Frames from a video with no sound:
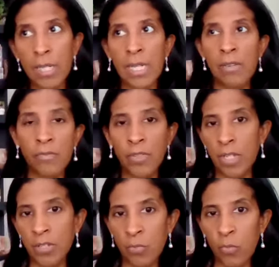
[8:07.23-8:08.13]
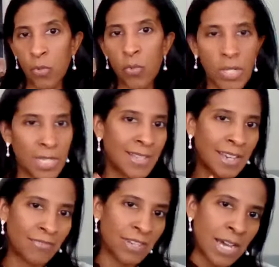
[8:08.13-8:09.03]
I have done some recordings.
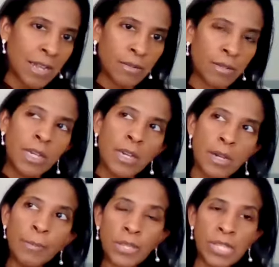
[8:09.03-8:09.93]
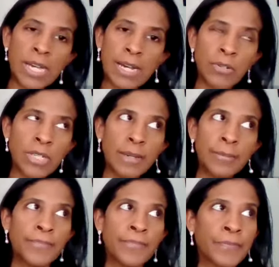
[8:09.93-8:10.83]
I have not put that out
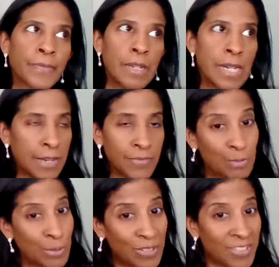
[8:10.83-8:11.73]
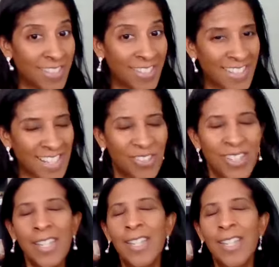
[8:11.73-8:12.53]
yet. I have to put all these out.